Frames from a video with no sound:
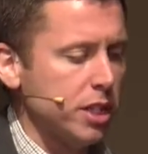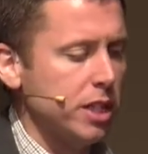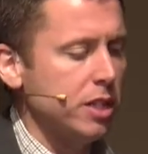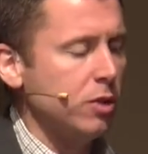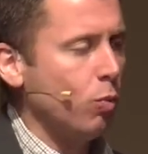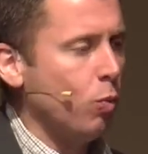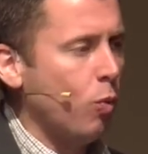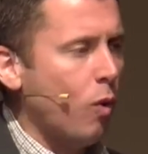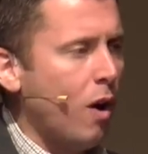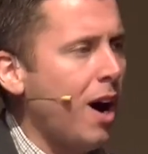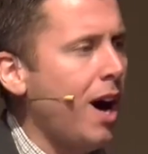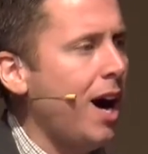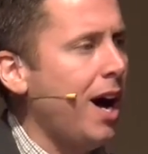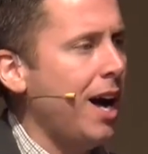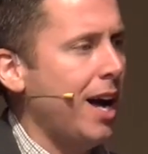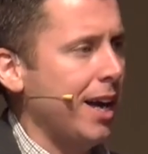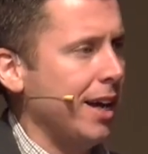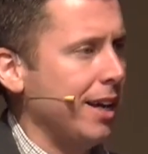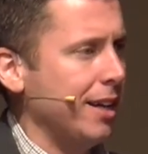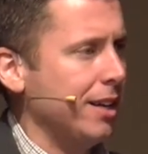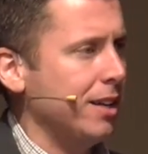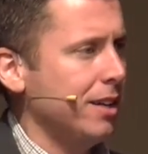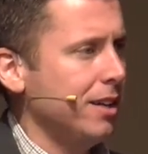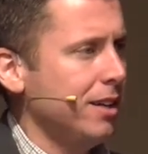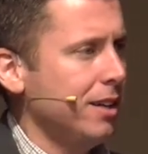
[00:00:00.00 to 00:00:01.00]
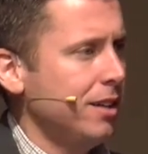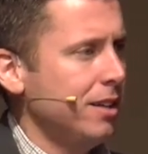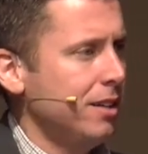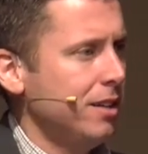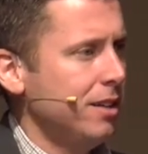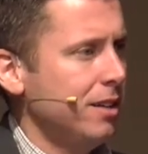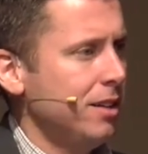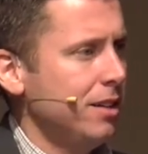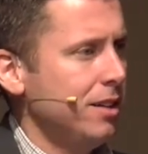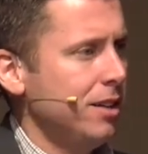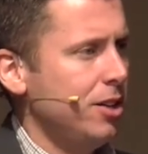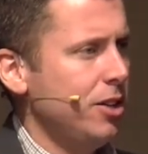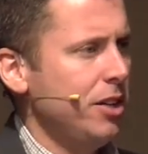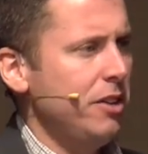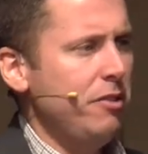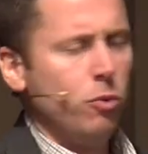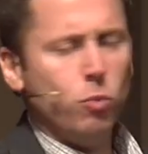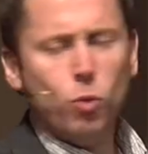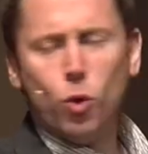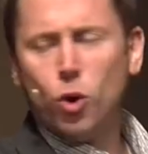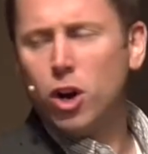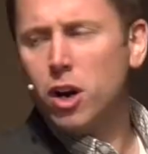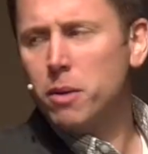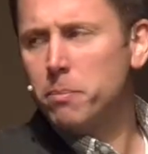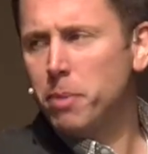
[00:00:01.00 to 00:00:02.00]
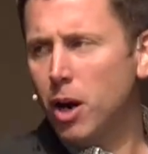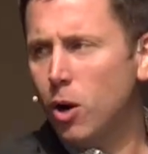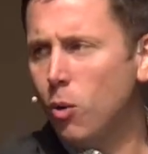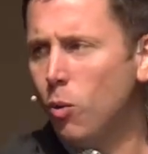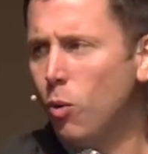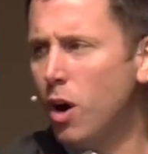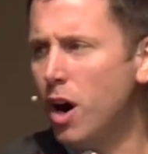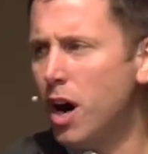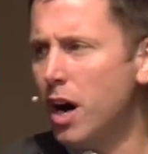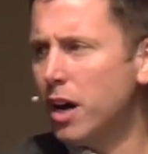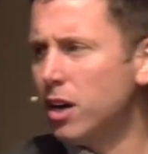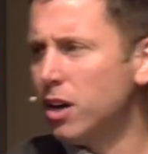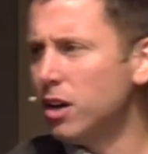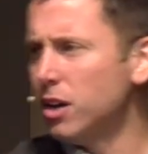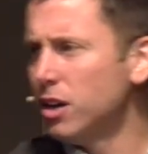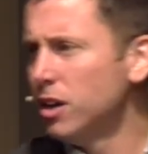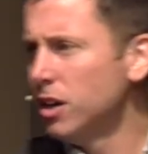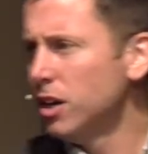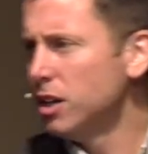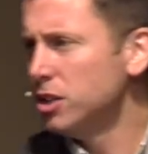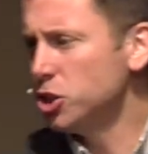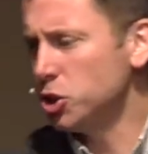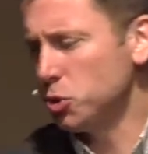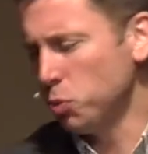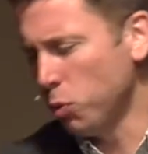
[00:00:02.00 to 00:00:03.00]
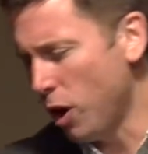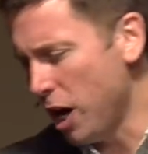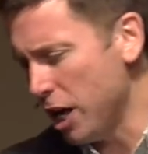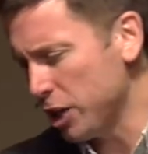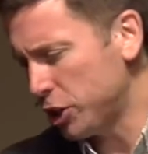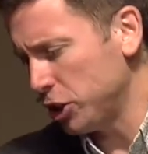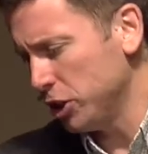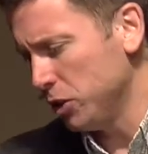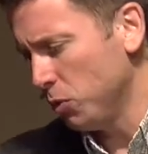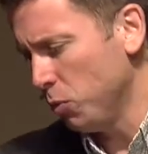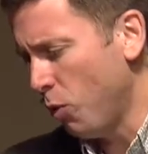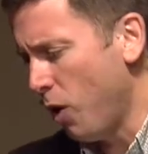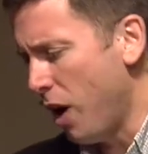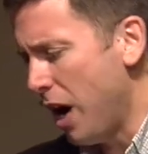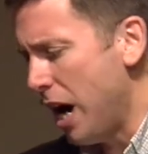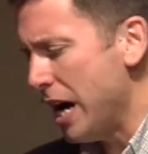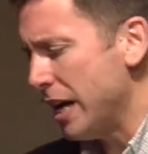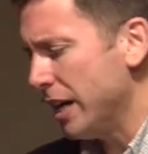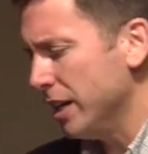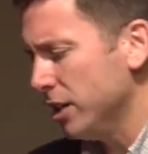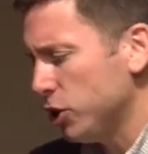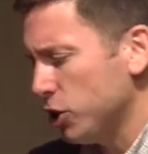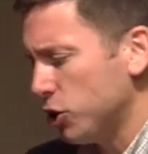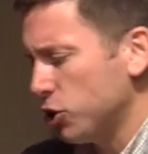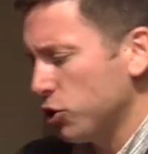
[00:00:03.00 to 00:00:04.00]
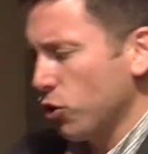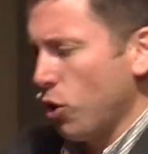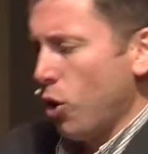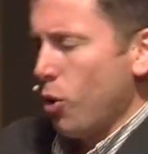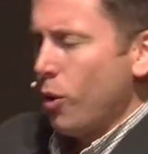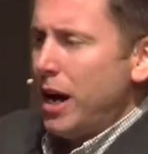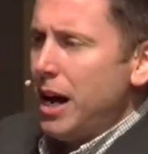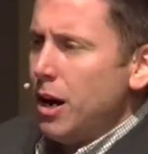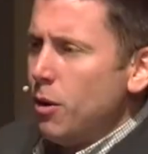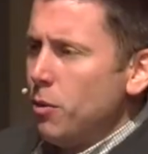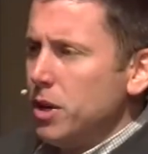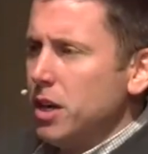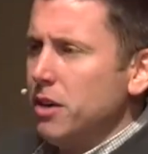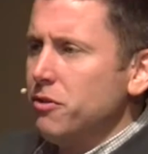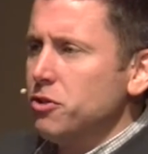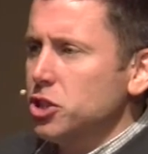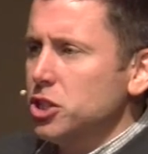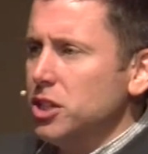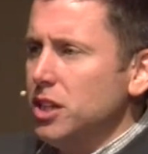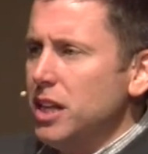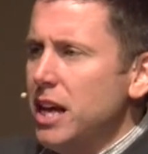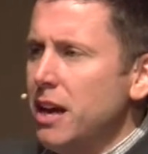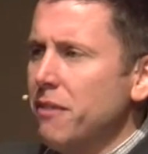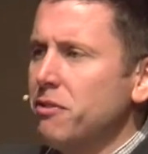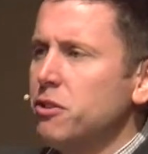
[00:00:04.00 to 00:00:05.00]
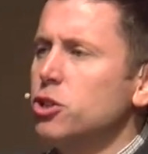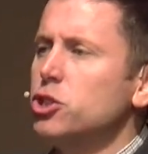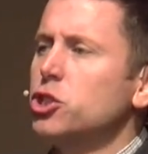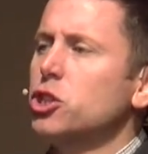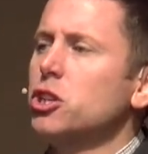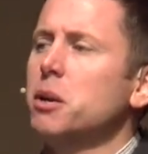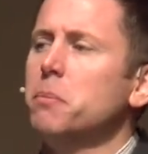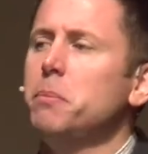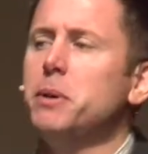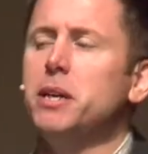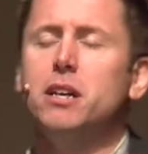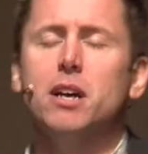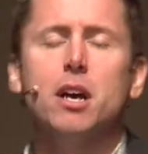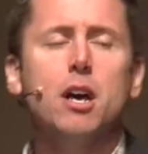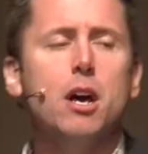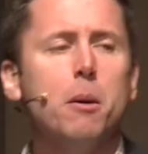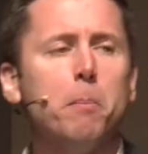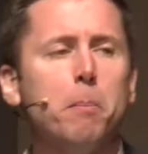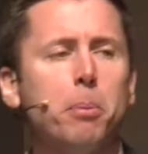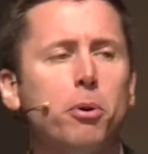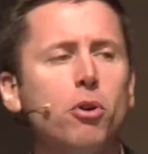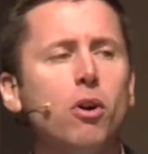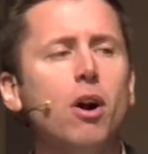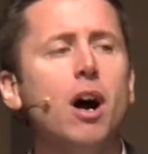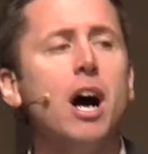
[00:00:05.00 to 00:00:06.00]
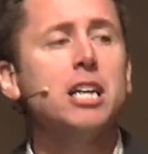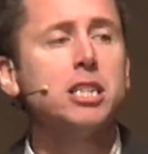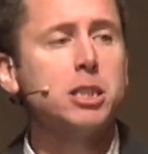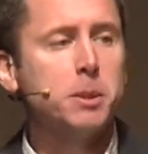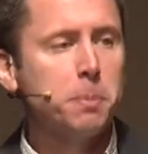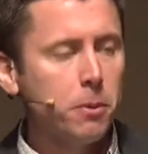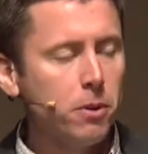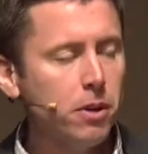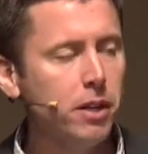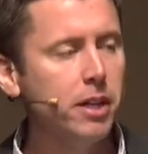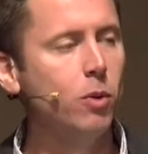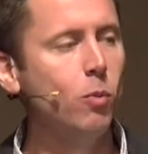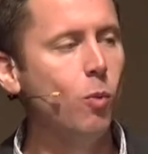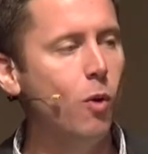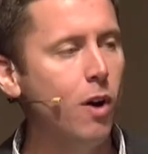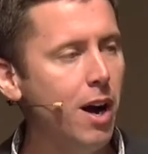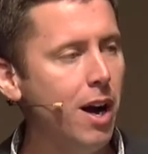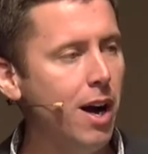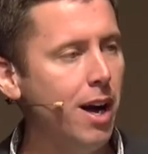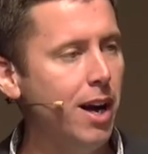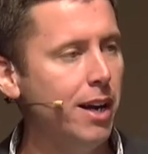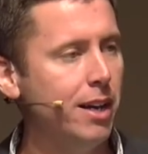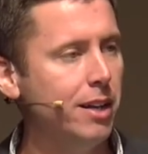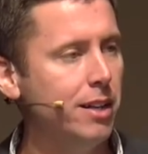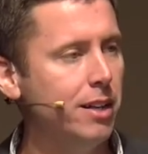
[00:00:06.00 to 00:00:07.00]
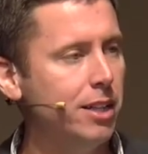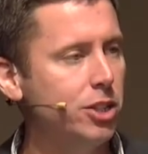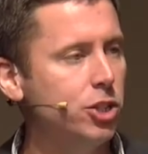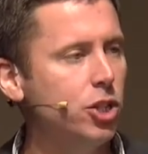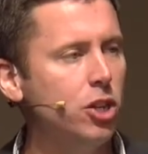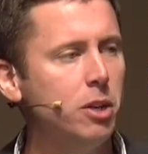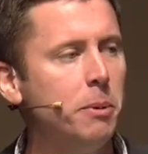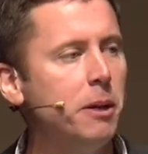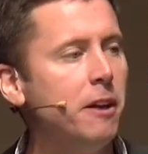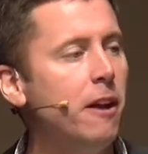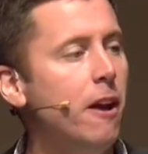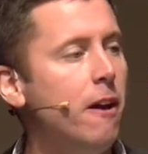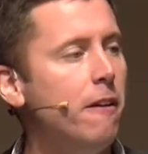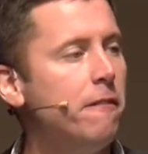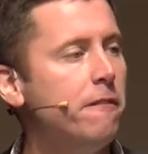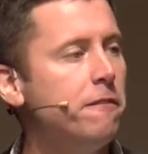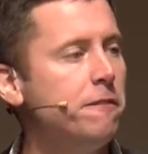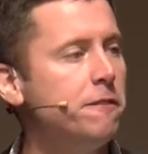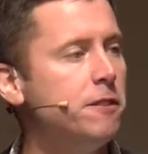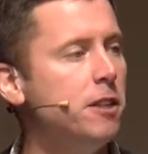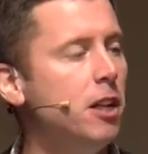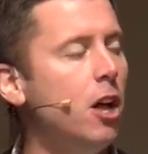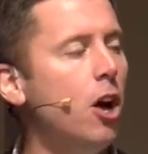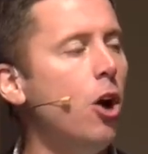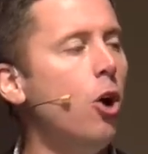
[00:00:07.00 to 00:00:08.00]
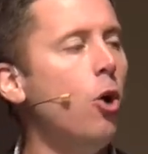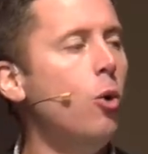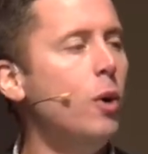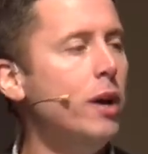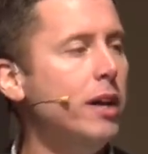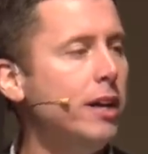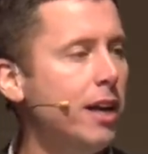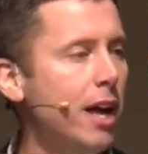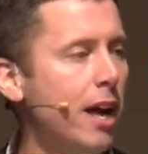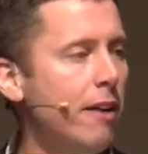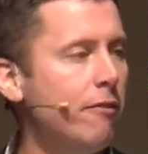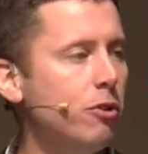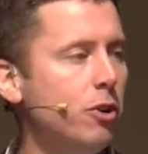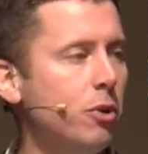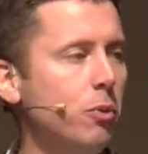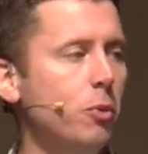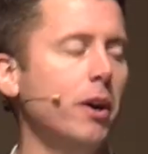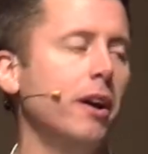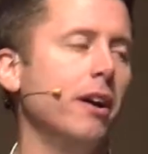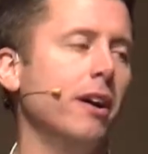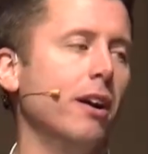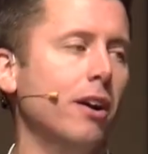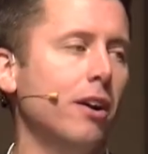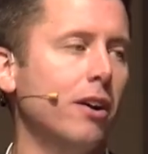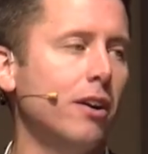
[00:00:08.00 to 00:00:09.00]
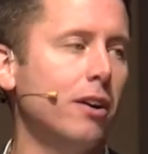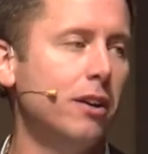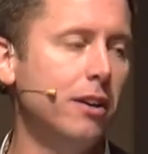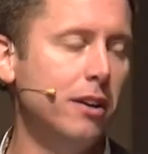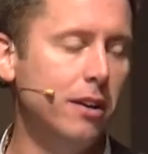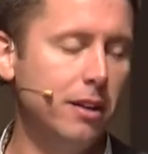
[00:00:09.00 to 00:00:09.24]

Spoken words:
in wine. I don't even worry about water. Just wash it in wine and just throw out whatever's left. There's going to be prospering wine. It's going to be flowing everywhere.